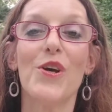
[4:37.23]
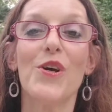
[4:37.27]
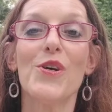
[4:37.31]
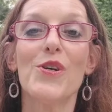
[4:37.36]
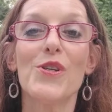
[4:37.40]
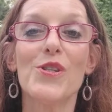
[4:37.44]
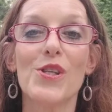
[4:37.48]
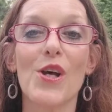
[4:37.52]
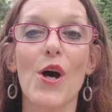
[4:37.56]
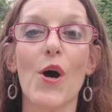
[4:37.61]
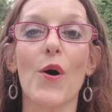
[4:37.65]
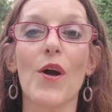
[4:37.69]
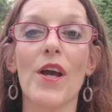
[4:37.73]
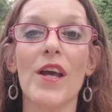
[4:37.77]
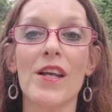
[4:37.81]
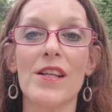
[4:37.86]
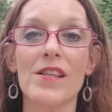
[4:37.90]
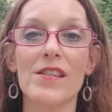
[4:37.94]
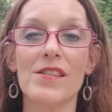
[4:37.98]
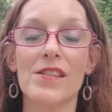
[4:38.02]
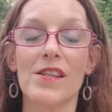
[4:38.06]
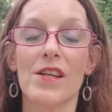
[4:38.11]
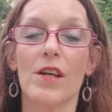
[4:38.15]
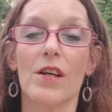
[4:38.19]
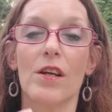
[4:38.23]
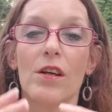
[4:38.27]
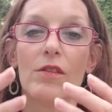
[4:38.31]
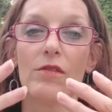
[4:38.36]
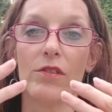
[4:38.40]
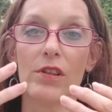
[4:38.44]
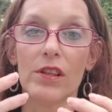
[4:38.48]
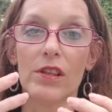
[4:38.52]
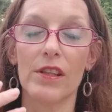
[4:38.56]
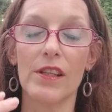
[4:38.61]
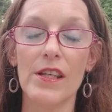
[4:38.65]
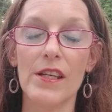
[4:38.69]
So it's
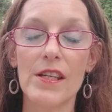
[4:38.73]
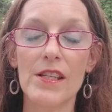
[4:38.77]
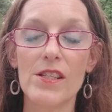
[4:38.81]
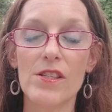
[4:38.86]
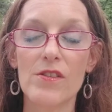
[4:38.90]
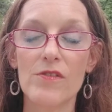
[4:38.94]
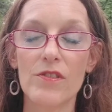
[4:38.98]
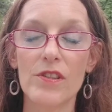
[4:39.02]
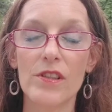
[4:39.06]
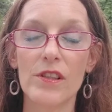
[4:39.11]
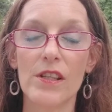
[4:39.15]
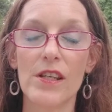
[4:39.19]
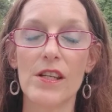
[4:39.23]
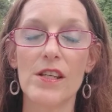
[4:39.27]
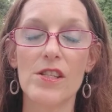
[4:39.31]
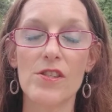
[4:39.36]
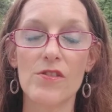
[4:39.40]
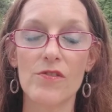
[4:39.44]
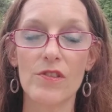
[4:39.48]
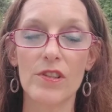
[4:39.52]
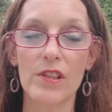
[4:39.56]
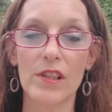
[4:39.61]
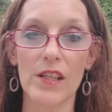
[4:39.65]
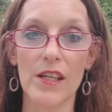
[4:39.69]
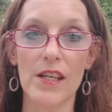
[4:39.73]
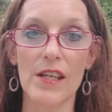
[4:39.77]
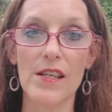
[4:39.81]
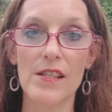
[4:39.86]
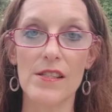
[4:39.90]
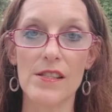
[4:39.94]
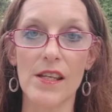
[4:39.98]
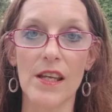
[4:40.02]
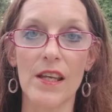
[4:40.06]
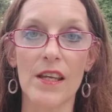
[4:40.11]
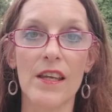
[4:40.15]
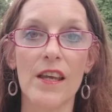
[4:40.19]
release, release,
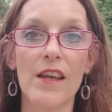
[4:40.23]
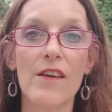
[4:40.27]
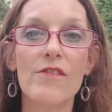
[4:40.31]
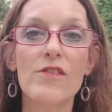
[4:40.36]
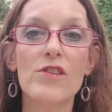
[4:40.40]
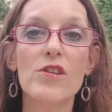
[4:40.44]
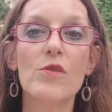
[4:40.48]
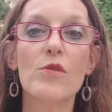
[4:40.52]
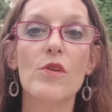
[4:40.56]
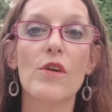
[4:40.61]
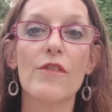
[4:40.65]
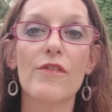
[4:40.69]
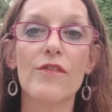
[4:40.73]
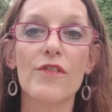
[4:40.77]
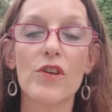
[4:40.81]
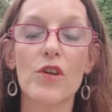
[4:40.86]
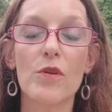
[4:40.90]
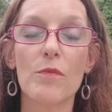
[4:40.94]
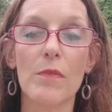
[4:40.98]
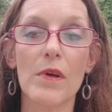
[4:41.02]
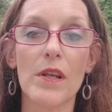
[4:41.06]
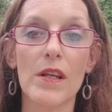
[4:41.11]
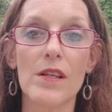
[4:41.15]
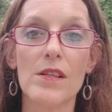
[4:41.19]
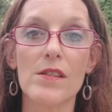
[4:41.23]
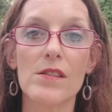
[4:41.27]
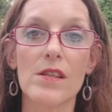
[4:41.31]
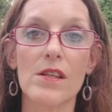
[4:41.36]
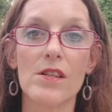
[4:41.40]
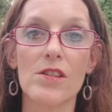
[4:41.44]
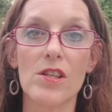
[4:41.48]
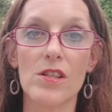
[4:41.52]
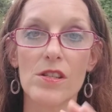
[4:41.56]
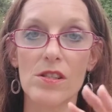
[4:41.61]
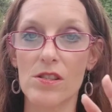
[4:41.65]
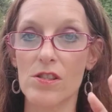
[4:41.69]
release. It gives you a few minutes to
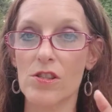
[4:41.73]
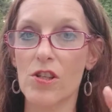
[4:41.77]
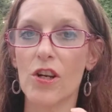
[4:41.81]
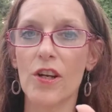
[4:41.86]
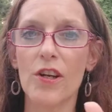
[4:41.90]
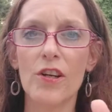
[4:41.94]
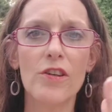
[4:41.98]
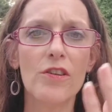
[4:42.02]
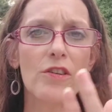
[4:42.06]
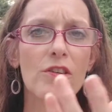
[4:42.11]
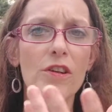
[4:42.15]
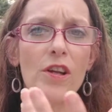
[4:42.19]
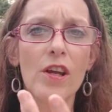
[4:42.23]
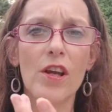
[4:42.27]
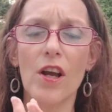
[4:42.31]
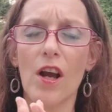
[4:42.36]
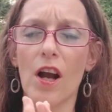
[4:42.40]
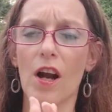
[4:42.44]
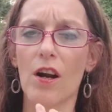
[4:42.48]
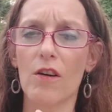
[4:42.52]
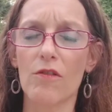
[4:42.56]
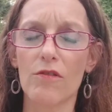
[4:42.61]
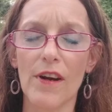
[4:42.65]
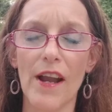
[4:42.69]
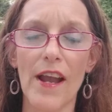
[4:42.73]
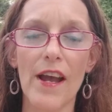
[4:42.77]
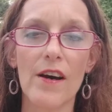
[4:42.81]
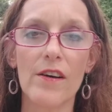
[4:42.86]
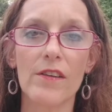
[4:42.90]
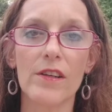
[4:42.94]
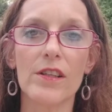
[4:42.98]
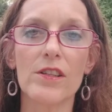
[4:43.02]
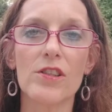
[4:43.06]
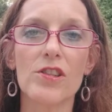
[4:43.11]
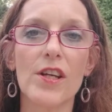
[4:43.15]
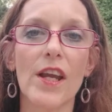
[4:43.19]
just turn
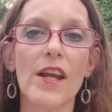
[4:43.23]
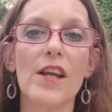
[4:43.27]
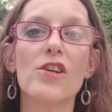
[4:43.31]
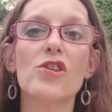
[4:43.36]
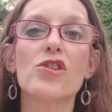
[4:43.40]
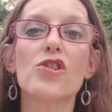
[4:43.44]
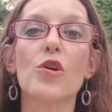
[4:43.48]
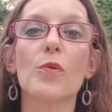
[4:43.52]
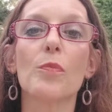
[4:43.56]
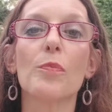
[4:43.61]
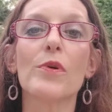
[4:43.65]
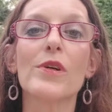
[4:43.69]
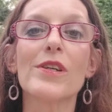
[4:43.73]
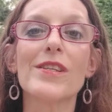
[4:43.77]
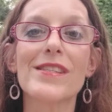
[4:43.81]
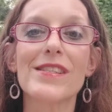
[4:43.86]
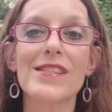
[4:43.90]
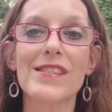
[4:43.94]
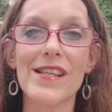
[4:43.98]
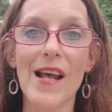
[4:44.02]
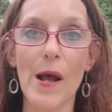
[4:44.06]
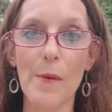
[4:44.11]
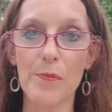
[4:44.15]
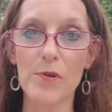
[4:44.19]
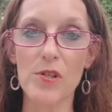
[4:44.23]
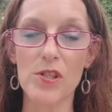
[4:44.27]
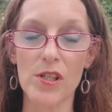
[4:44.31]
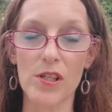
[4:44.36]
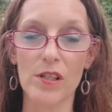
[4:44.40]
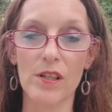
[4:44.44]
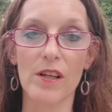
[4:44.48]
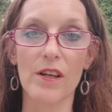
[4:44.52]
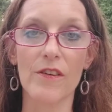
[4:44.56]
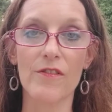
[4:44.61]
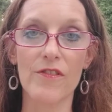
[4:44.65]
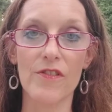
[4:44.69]
around and change your
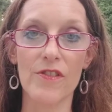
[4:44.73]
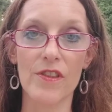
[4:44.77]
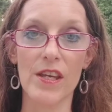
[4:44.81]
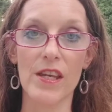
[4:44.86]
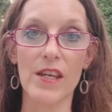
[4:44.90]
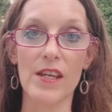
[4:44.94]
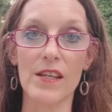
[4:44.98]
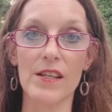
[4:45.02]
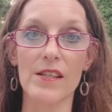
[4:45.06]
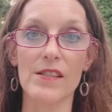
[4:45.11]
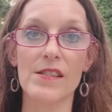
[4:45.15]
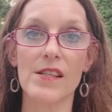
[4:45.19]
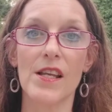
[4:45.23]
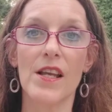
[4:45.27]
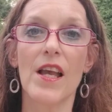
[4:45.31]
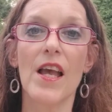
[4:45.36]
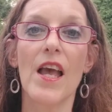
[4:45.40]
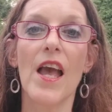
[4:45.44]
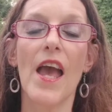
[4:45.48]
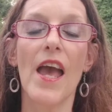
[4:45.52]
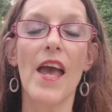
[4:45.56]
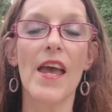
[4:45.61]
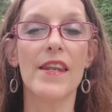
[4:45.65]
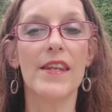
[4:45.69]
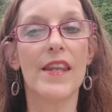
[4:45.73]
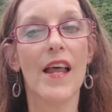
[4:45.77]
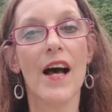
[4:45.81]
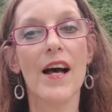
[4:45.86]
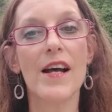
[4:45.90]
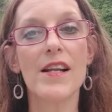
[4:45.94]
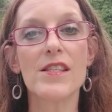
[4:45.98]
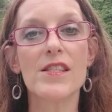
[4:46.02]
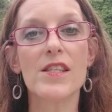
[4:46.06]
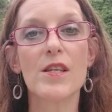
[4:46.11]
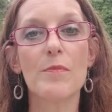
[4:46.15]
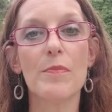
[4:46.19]
perception of things, and
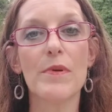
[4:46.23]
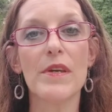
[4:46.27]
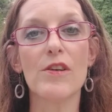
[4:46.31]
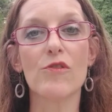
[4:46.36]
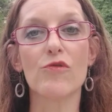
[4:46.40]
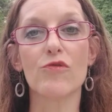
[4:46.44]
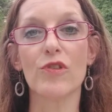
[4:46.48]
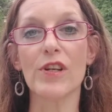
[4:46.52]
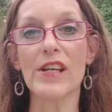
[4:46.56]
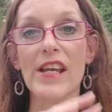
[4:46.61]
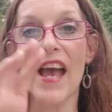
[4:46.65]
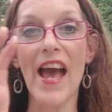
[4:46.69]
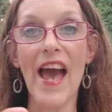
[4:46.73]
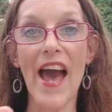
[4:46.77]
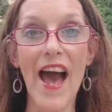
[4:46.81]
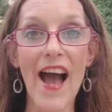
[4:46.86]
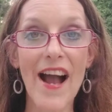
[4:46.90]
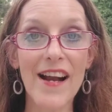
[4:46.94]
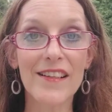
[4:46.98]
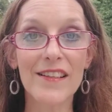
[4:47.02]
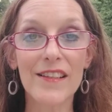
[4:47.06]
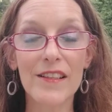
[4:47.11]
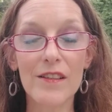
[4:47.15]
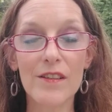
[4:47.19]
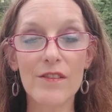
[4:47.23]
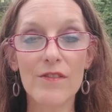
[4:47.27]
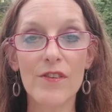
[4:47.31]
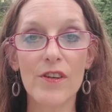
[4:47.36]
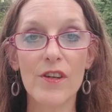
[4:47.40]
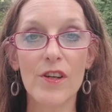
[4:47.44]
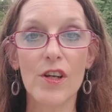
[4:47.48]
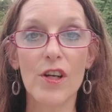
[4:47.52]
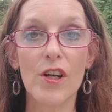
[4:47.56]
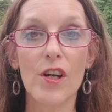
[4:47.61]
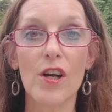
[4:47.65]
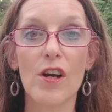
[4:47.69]
not to be reactive
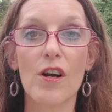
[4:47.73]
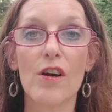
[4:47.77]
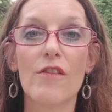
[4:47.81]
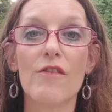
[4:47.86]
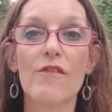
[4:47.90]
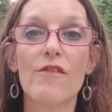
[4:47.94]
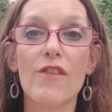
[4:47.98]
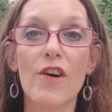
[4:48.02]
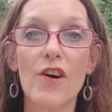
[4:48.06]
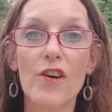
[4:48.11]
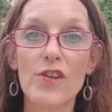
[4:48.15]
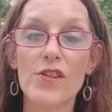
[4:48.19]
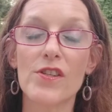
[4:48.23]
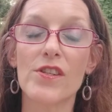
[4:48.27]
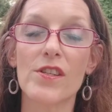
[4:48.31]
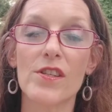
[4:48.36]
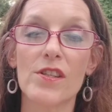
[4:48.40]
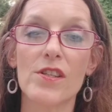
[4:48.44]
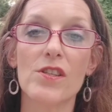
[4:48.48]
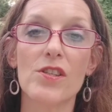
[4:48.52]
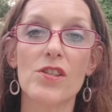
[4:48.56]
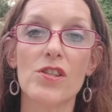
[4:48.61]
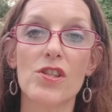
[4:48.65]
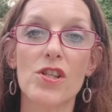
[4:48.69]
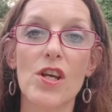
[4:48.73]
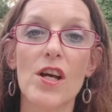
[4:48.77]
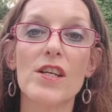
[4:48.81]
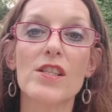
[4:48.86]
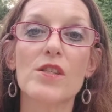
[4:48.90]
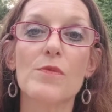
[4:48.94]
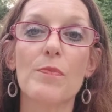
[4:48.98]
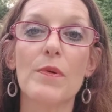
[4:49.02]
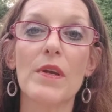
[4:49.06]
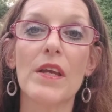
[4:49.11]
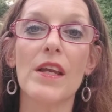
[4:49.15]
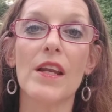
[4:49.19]
versus
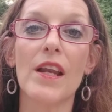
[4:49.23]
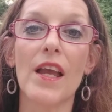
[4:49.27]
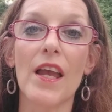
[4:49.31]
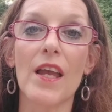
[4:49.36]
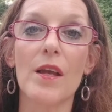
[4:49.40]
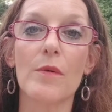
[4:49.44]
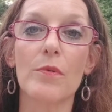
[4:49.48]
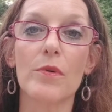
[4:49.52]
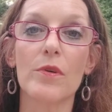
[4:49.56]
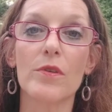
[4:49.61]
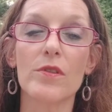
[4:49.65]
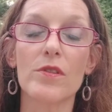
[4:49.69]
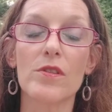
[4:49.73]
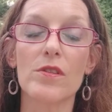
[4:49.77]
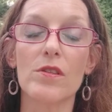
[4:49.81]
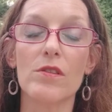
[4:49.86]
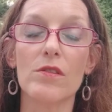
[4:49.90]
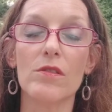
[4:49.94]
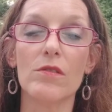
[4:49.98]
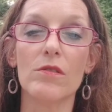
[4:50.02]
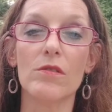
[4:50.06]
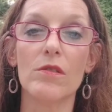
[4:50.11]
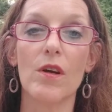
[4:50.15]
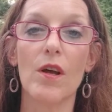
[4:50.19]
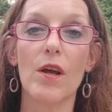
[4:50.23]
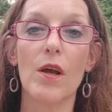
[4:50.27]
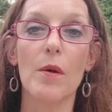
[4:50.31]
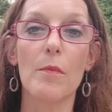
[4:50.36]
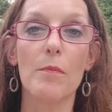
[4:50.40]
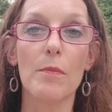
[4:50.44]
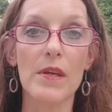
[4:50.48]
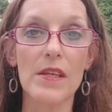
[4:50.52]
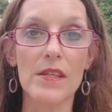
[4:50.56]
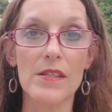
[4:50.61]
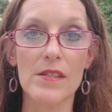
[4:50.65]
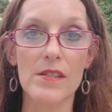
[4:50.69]
just being able to
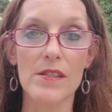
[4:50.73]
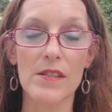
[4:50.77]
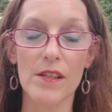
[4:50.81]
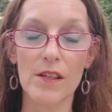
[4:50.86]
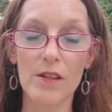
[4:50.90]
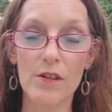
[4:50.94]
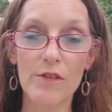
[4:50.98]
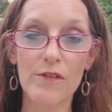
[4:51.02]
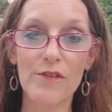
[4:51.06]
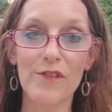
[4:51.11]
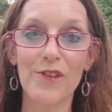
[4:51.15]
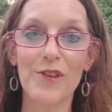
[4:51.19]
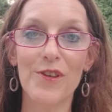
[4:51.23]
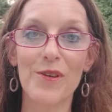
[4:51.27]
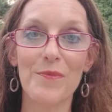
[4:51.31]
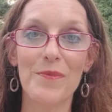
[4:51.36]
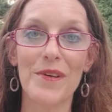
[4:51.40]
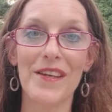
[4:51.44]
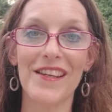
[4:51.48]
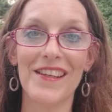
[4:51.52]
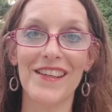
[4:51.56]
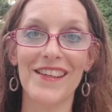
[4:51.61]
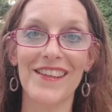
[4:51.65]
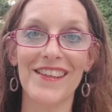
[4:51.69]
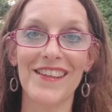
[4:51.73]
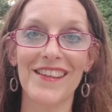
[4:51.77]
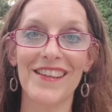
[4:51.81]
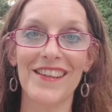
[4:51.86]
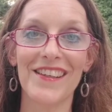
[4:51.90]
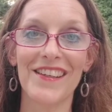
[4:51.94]
be still for a minute,